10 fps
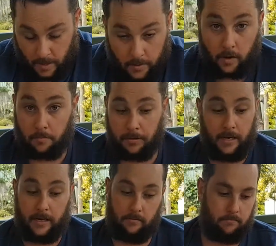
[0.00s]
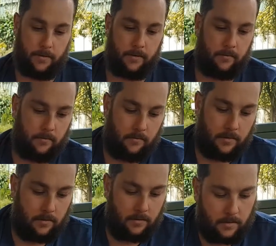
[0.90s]
Not complaining, but
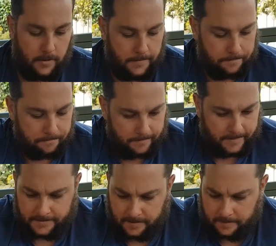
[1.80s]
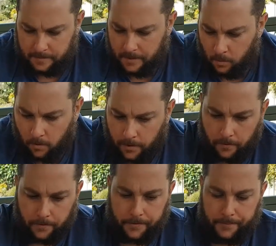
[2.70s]
seems to be quite
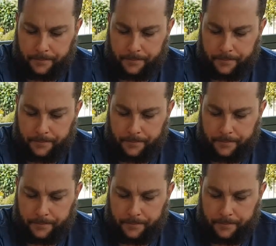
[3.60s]
odd.